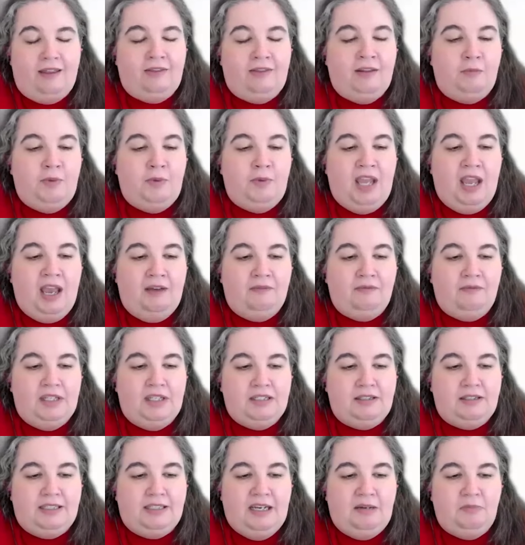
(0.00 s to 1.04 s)
and then we have
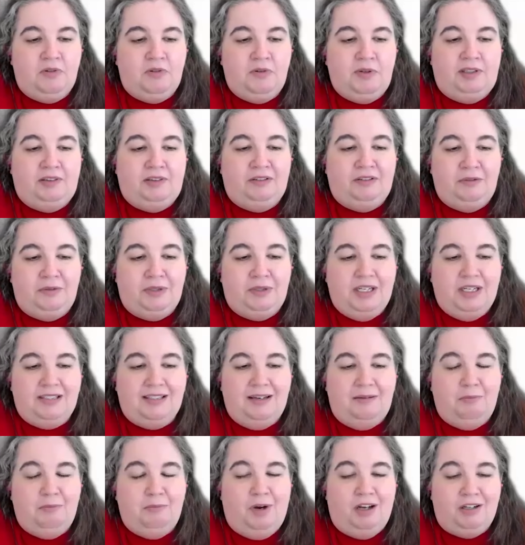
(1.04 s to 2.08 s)
this scene between Lucas
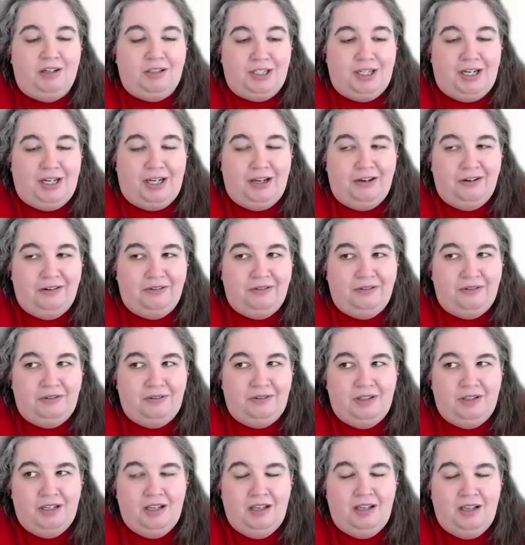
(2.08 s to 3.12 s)
and Montague.
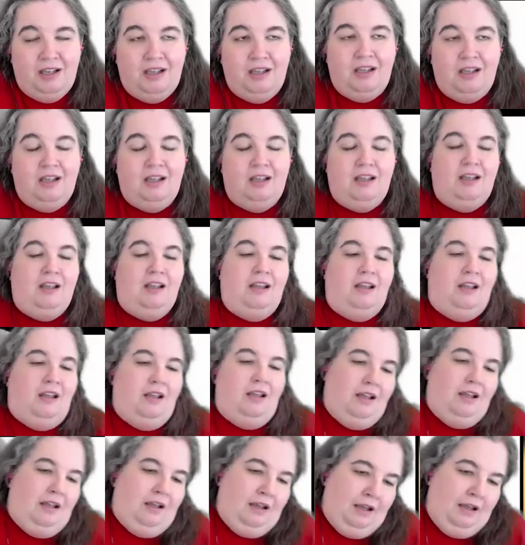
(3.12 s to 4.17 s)

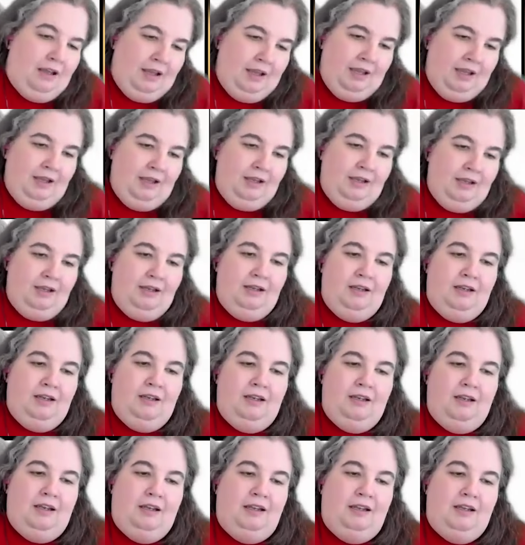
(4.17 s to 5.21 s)

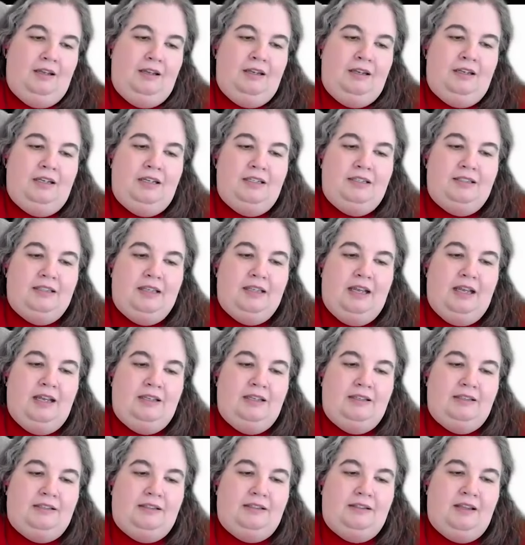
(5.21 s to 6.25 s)
And uh, and he
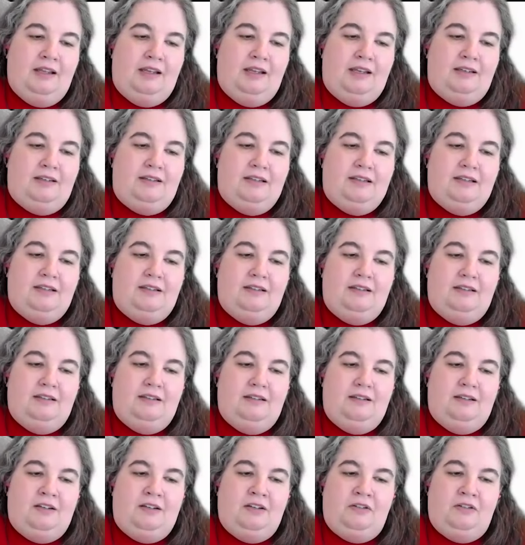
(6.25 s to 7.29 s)
says that
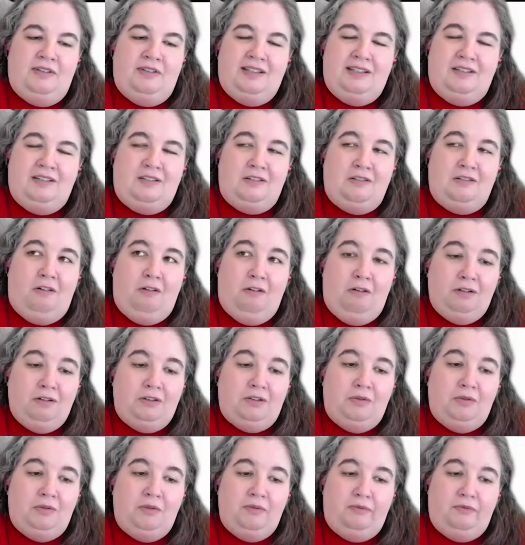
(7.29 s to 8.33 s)
you know, this is all
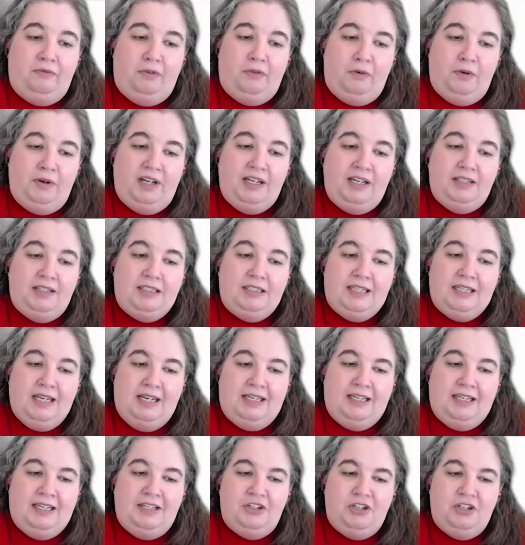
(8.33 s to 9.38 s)
to avoid
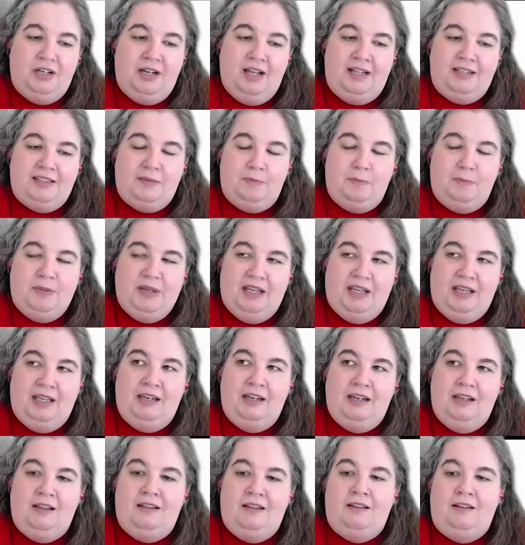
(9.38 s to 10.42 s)
taking Jeanette's
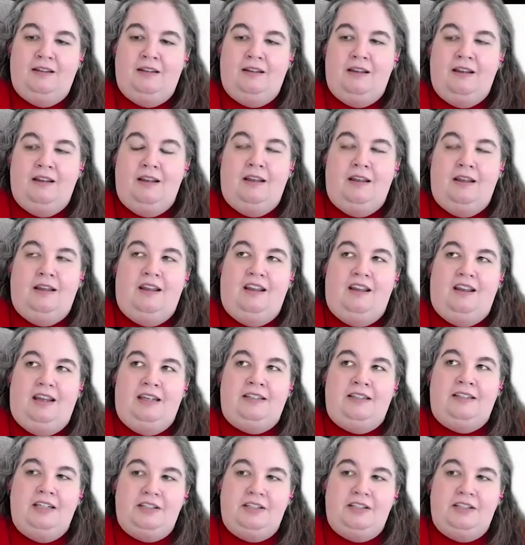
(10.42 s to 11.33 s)
bid. Yeah. It